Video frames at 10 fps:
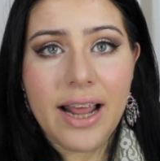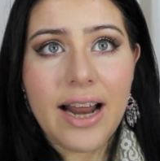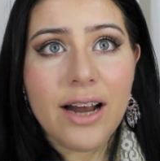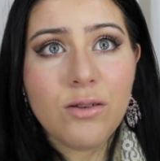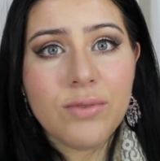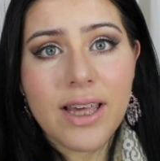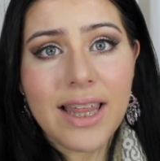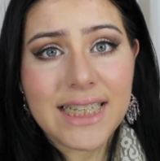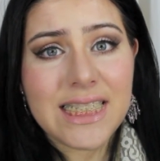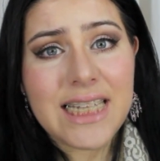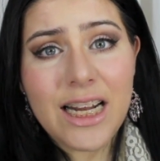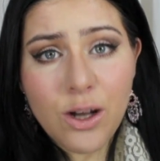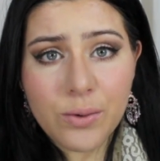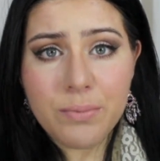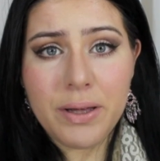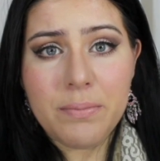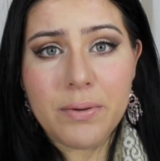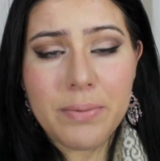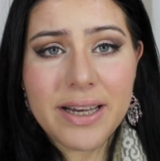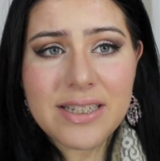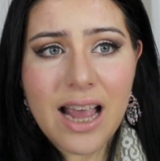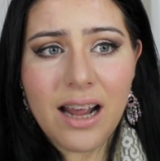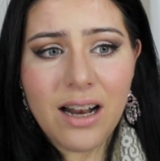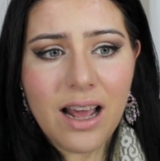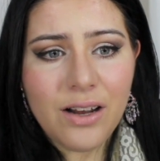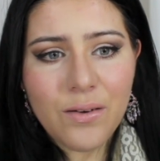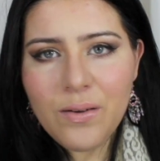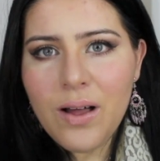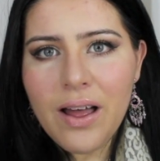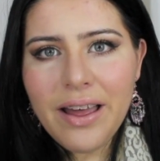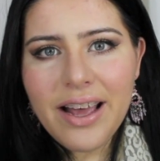and I don't really like to say no to people because I don't